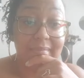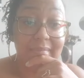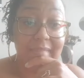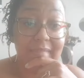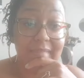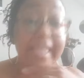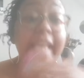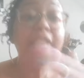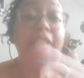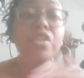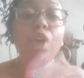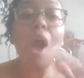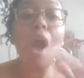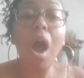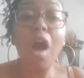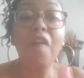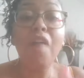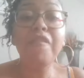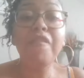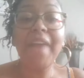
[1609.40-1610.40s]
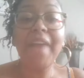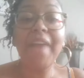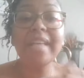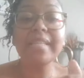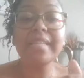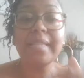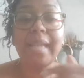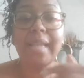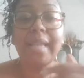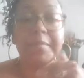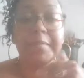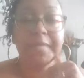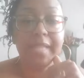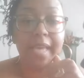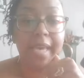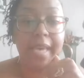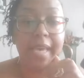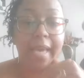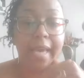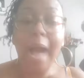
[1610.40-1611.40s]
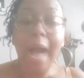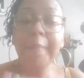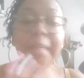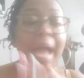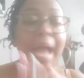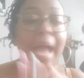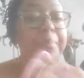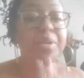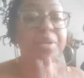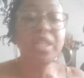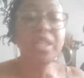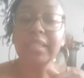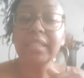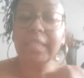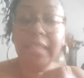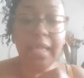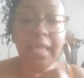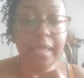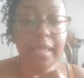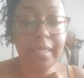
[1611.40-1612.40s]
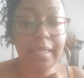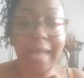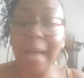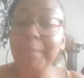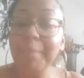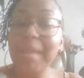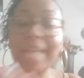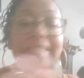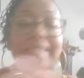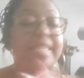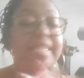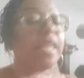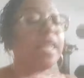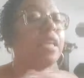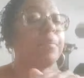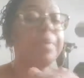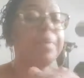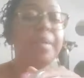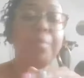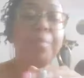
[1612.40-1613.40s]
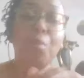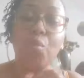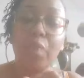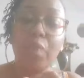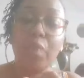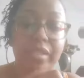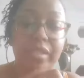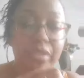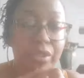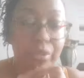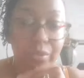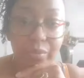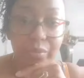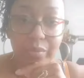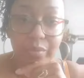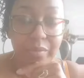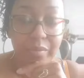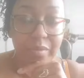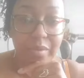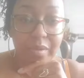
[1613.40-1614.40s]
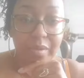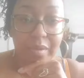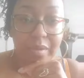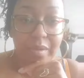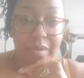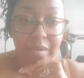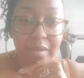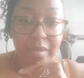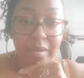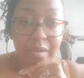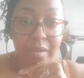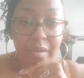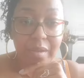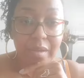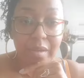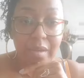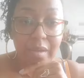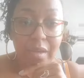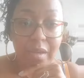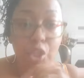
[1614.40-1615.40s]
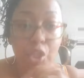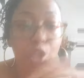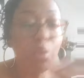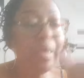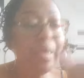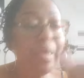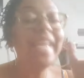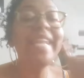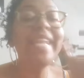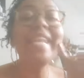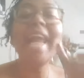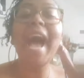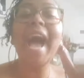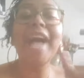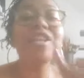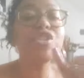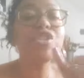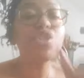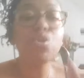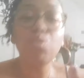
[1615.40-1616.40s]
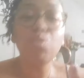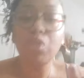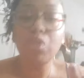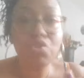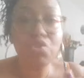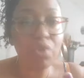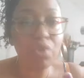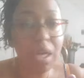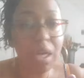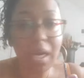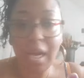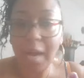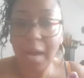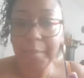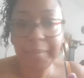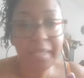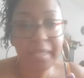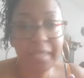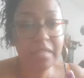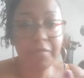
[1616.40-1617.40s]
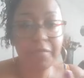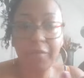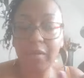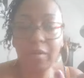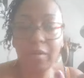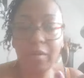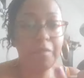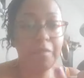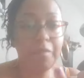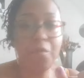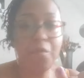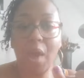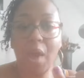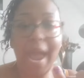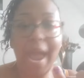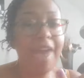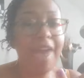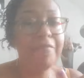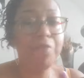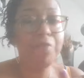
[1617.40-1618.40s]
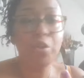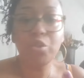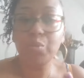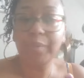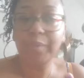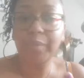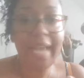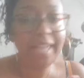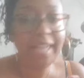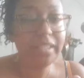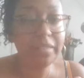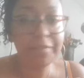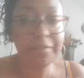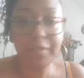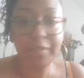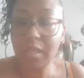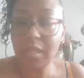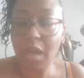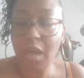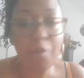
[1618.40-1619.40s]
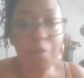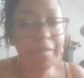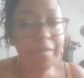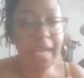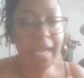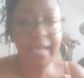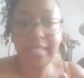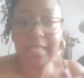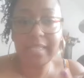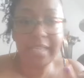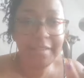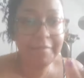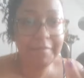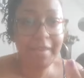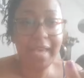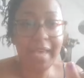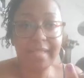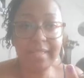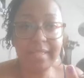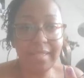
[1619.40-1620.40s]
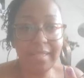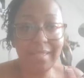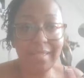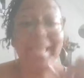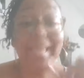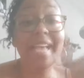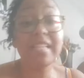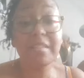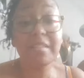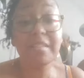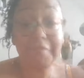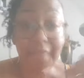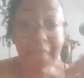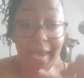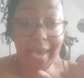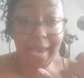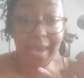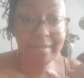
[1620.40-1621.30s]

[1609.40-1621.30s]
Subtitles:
These are all facts that I'm saying. I'm not pushing nothing. I'm not telling people what to do. You cannot sue the drug companies for adverse reaction to the COVID-19 vaccine. That's a fact.